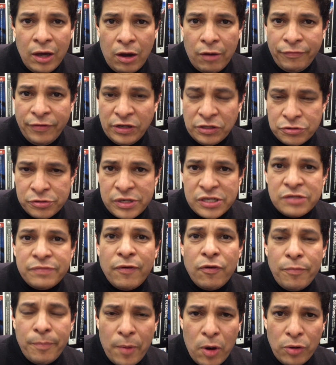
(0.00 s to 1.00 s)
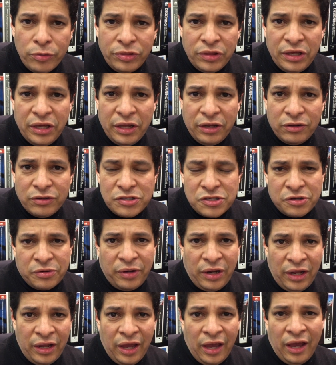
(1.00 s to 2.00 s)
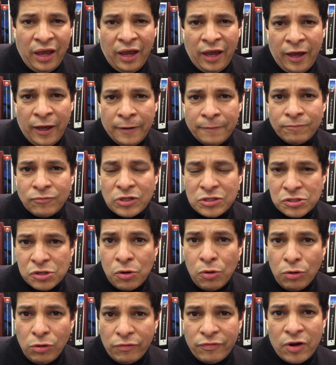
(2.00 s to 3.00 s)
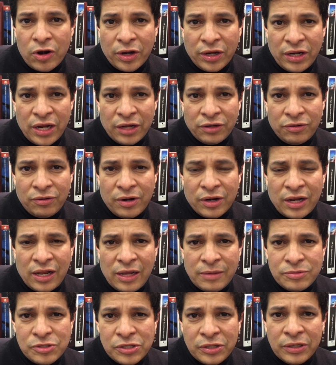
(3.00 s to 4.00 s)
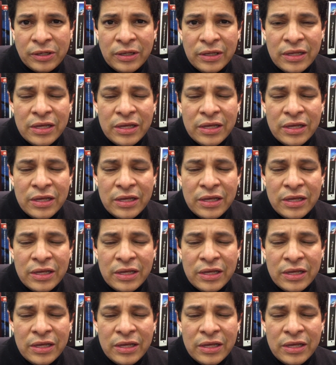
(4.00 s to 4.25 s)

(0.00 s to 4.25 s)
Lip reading: of interest for both the industry and the School of Architecture at Clemson.